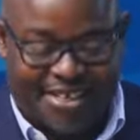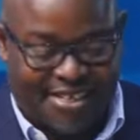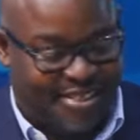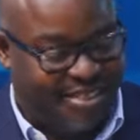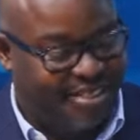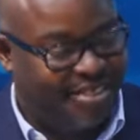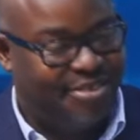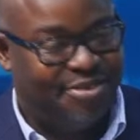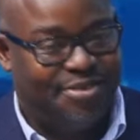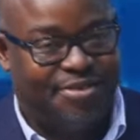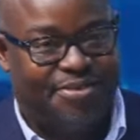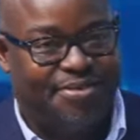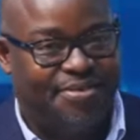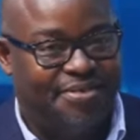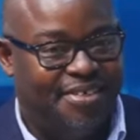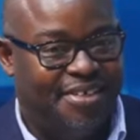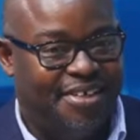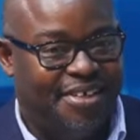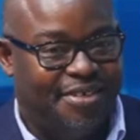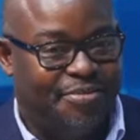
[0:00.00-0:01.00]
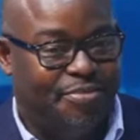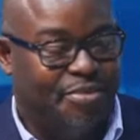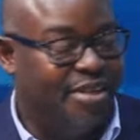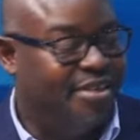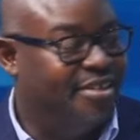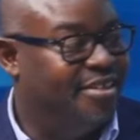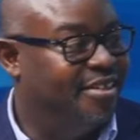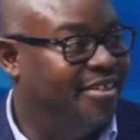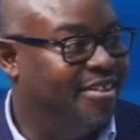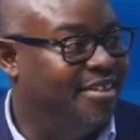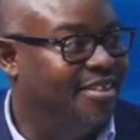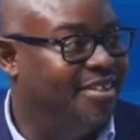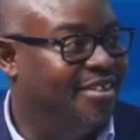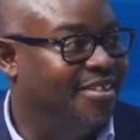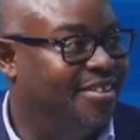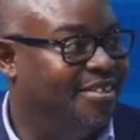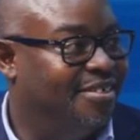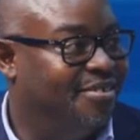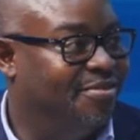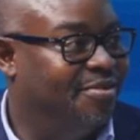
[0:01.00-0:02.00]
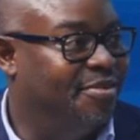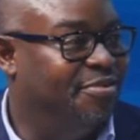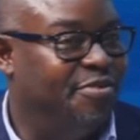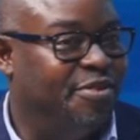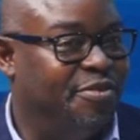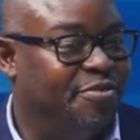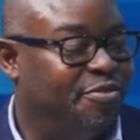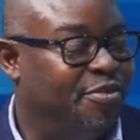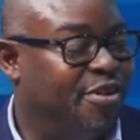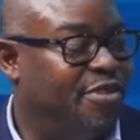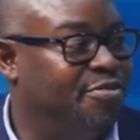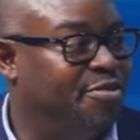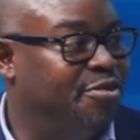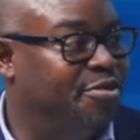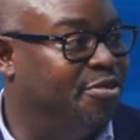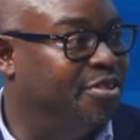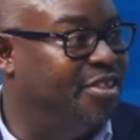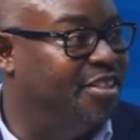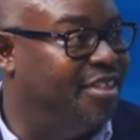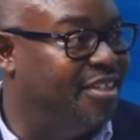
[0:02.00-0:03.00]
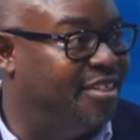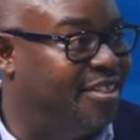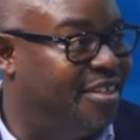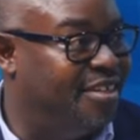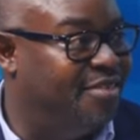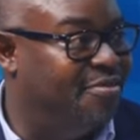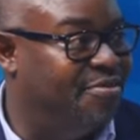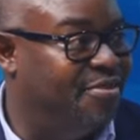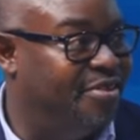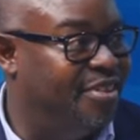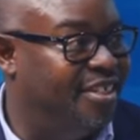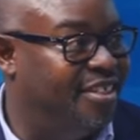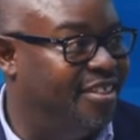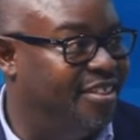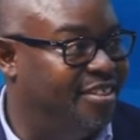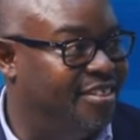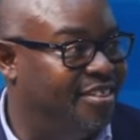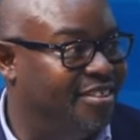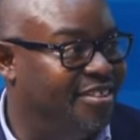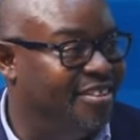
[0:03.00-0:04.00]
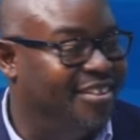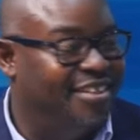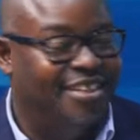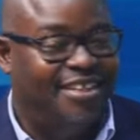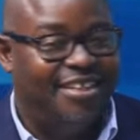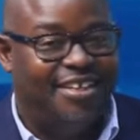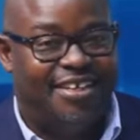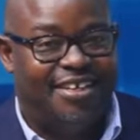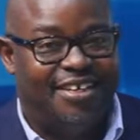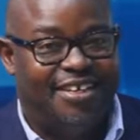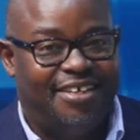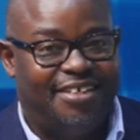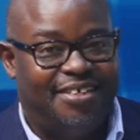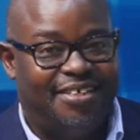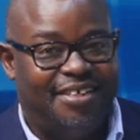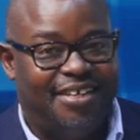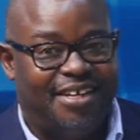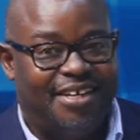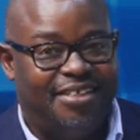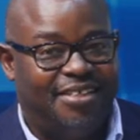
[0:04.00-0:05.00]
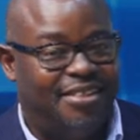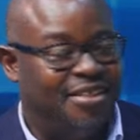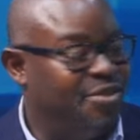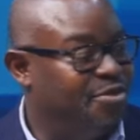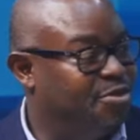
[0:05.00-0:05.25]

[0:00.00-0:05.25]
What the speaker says: Yes. So, but if you have not registered for the tea, the